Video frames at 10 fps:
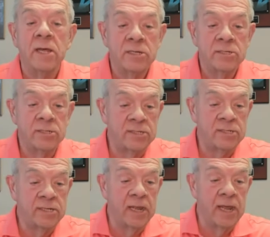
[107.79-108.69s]
to
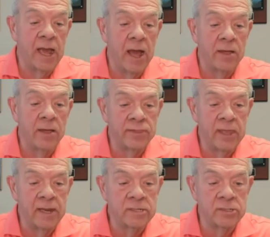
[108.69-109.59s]
see how things are
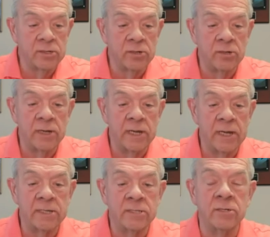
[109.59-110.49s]
going
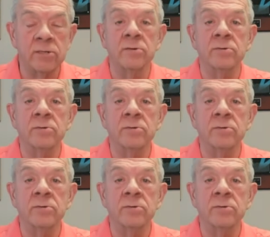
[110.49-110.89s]
to work